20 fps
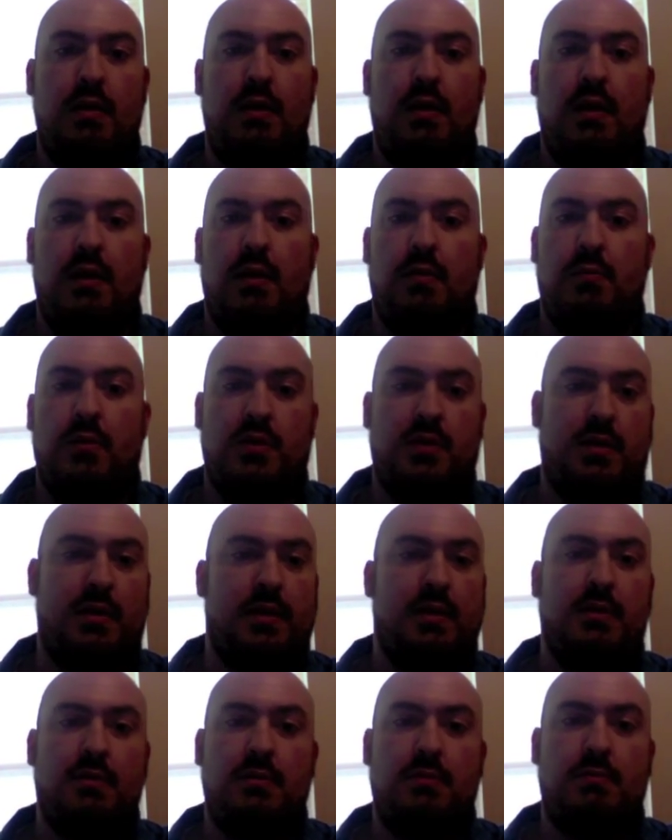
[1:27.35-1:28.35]
much
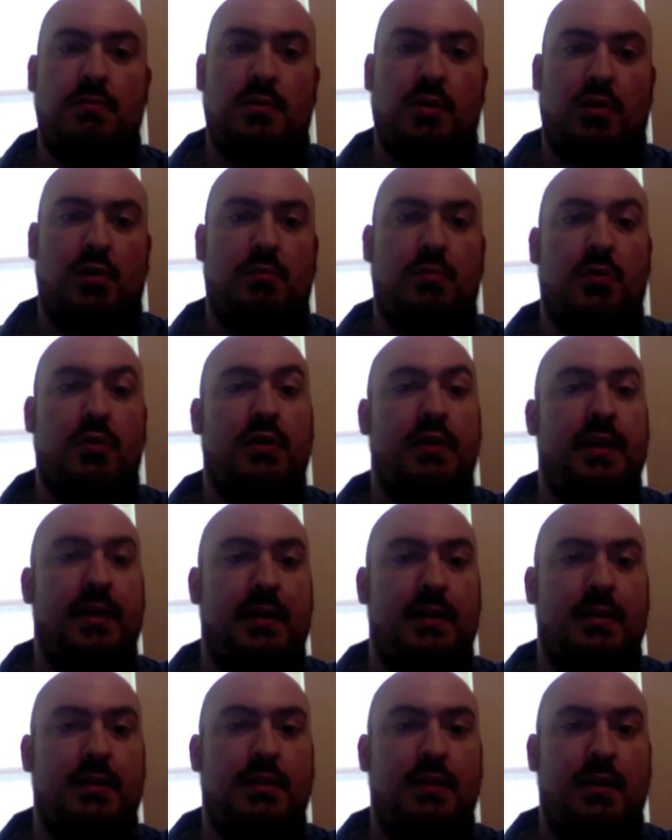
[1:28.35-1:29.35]
like Zuckerberg
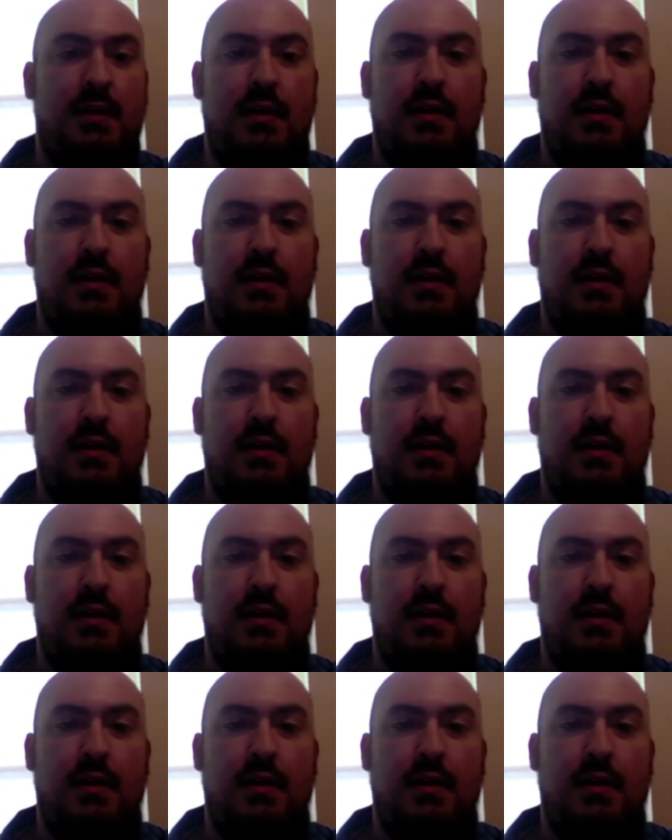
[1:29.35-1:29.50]
didn't,